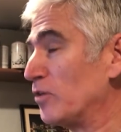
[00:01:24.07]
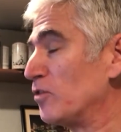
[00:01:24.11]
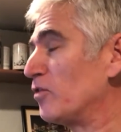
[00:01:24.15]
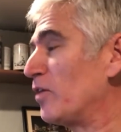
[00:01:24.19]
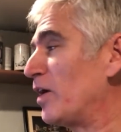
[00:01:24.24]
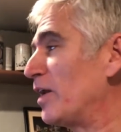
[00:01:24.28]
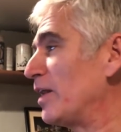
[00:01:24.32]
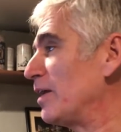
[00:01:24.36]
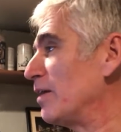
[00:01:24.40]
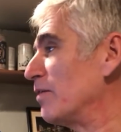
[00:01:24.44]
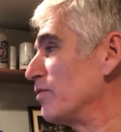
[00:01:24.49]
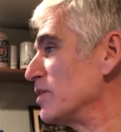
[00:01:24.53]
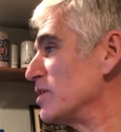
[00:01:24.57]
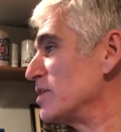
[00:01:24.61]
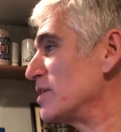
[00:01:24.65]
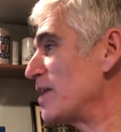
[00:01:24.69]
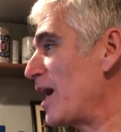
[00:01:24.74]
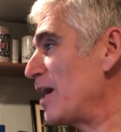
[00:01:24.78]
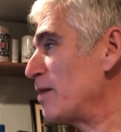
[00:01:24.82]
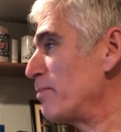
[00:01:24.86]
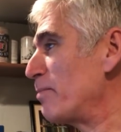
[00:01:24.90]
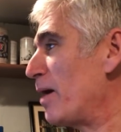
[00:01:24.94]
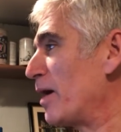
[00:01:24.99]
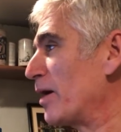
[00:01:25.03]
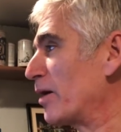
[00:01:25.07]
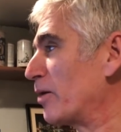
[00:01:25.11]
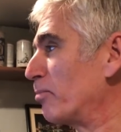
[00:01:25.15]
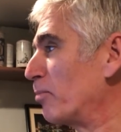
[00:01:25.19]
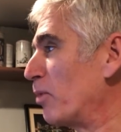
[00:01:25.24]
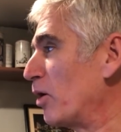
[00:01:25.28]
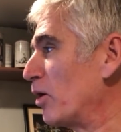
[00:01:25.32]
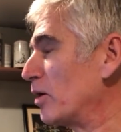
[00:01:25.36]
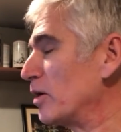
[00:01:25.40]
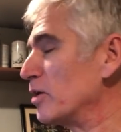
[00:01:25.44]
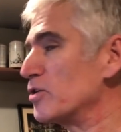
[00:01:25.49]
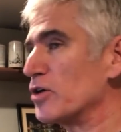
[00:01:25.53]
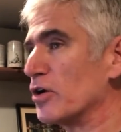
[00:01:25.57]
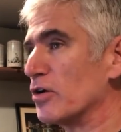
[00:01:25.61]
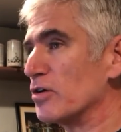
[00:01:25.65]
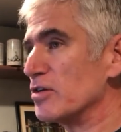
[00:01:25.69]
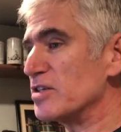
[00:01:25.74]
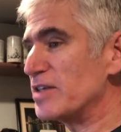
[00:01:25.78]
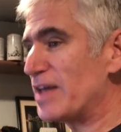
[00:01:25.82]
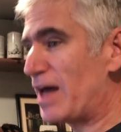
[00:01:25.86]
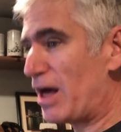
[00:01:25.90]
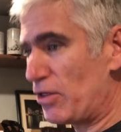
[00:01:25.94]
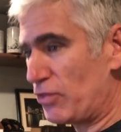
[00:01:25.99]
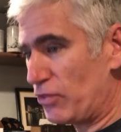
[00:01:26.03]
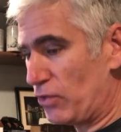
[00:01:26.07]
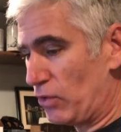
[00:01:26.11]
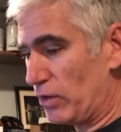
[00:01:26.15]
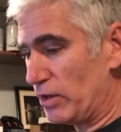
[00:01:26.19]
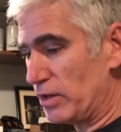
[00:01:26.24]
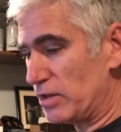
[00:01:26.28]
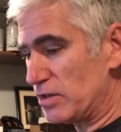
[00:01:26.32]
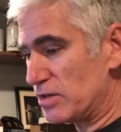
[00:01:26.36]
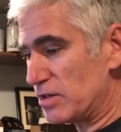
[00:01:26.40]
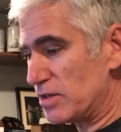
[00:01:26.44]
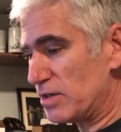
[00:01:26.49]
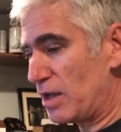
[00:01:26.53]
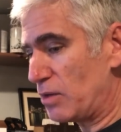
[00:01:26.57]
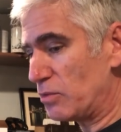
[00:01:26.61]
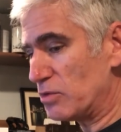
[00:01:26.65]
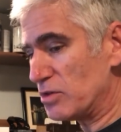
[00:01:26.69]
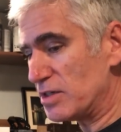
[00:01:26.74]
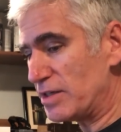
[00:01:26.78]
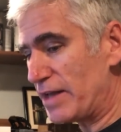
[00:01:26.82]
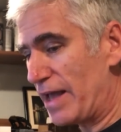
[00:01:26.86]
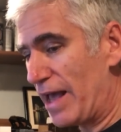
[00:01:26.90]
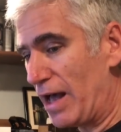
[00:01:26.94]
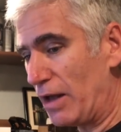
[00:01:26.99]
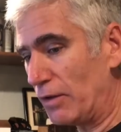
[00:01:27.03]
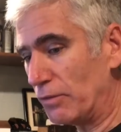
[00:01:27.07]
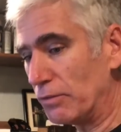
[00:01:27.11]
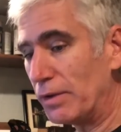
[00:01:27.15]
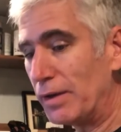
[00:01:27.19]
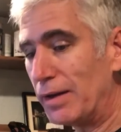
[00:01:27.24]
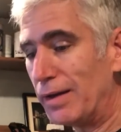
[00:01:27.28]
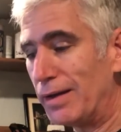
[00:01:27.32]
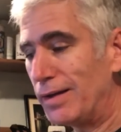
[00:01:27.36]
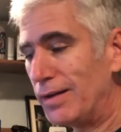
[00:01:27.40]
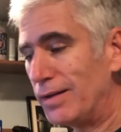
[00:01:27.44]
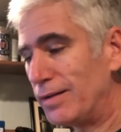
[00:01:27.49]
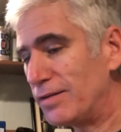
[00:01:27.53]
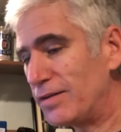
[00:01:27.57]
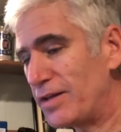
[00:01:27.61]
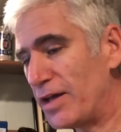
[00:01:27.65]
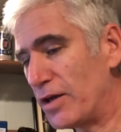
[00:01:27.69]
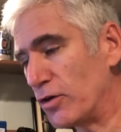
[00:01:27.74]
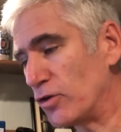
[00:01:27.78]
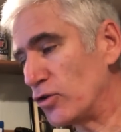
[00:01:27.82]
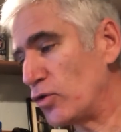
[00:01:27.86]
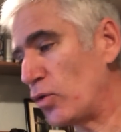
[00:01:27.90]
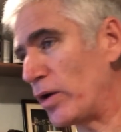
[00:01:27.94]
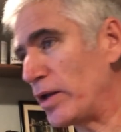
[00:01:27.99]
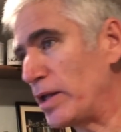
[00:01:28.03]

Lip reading: It's funny, if the stock market turned south on us and say it was down 10 or